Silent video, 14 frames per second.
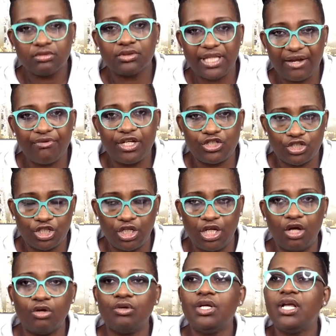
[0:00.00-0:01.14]
they reach the
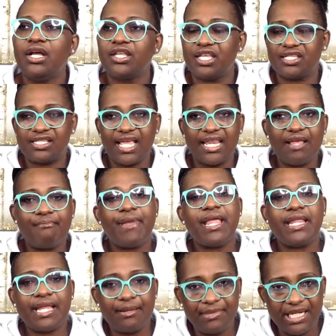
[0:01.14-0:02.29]
low. You set it
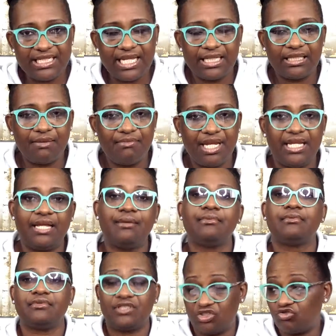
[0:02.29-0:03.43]
medium, they set the medium.
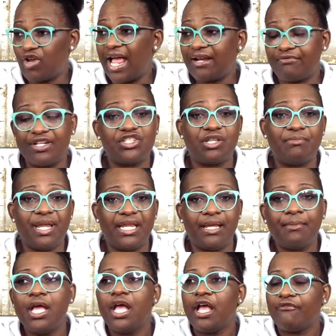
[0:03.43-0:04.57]
Try to reach the
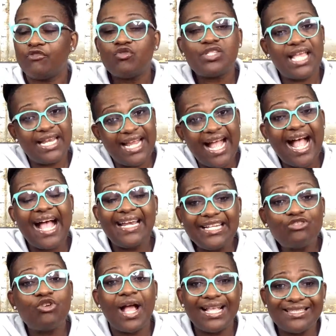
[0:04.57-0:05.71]
medium. If you set it high, they
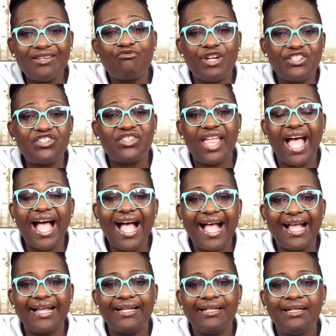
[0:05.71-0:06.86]
try to reach the
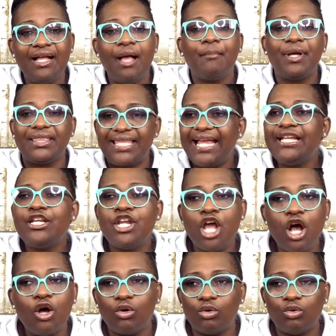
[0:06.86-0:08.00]
high. But they
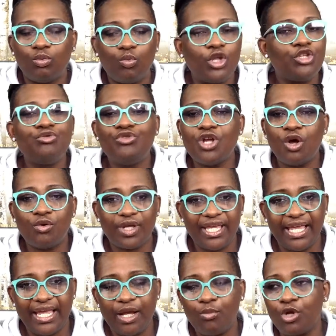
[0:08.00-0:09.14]
know when you don't
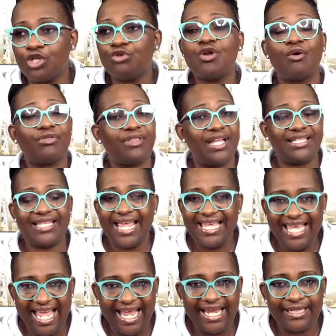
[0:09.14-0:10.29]
care, when you don't think they
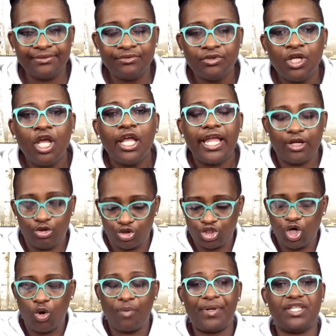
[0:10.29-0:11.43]
can. It'll
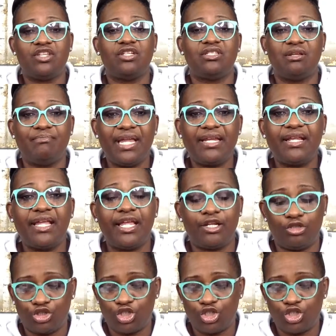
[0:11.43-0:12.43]
show up in your demeanor. It'll